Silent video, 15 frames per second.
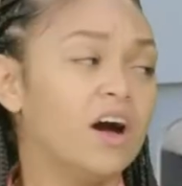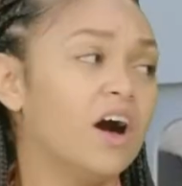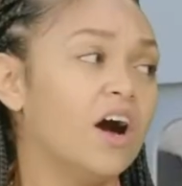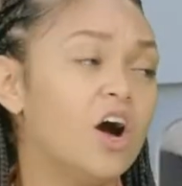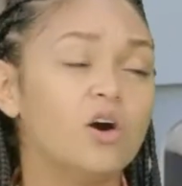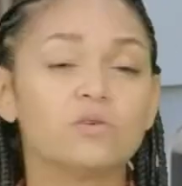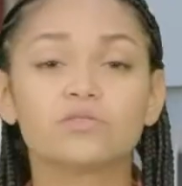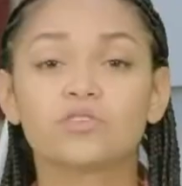
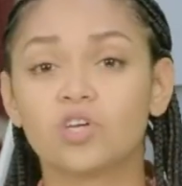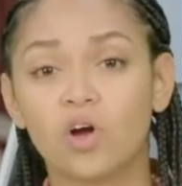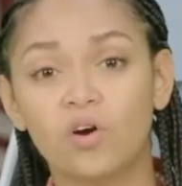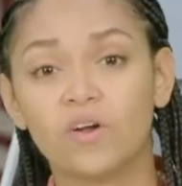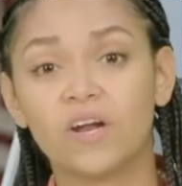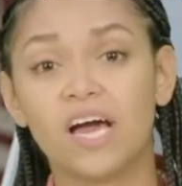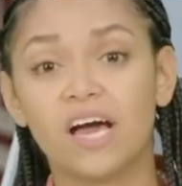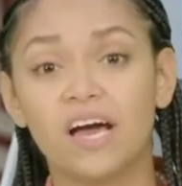Oh,
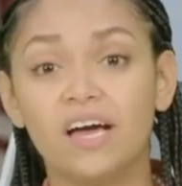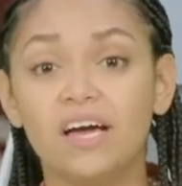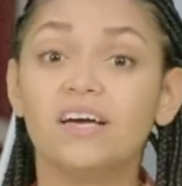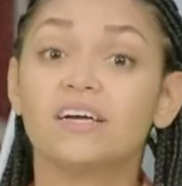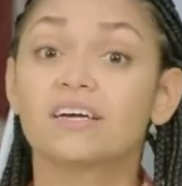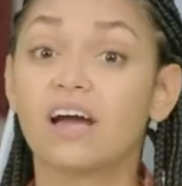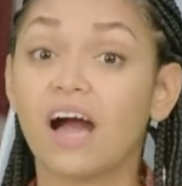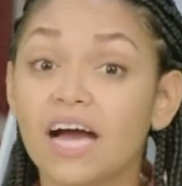Jonah,
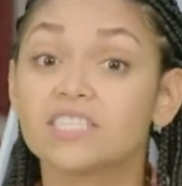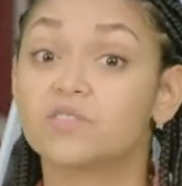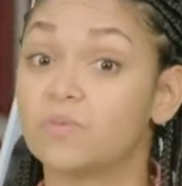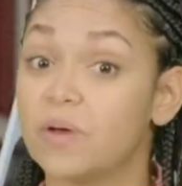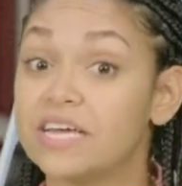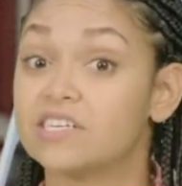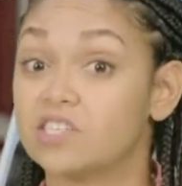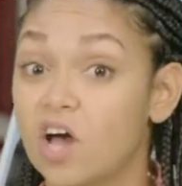God's
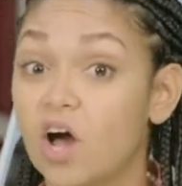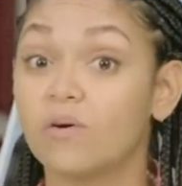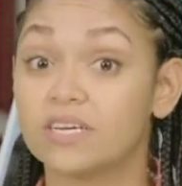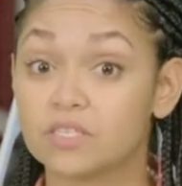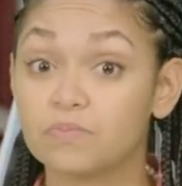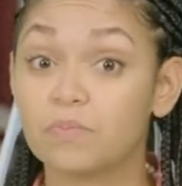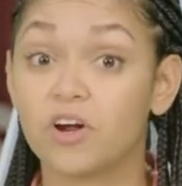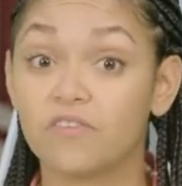way is
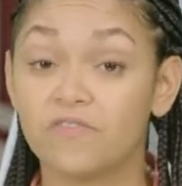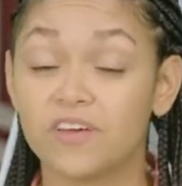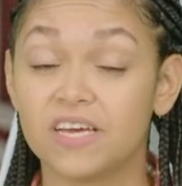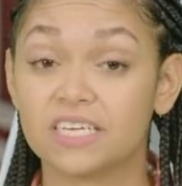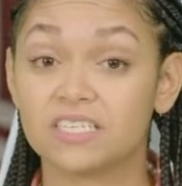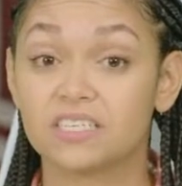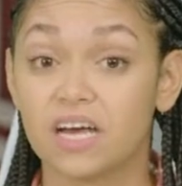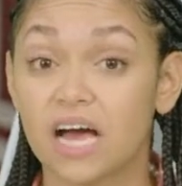always
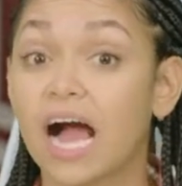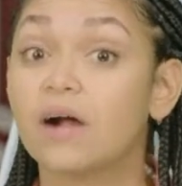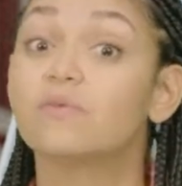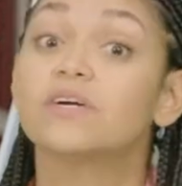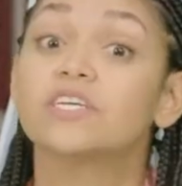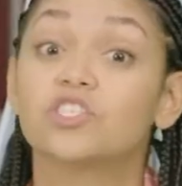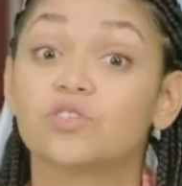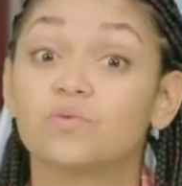perfect. I
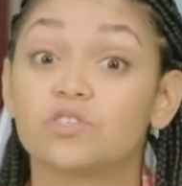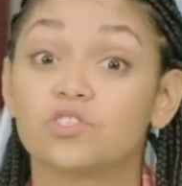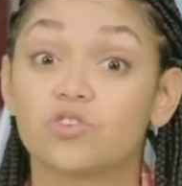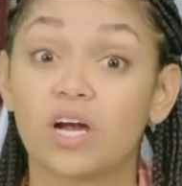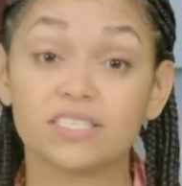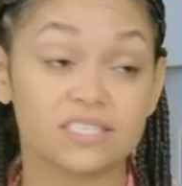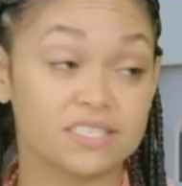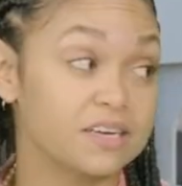wish you would
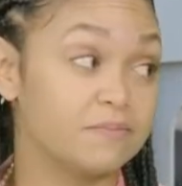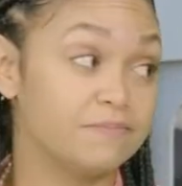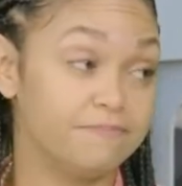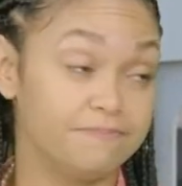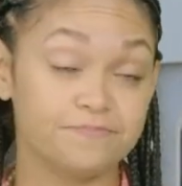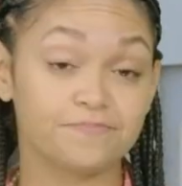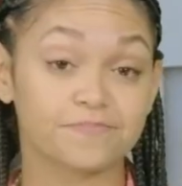trust him.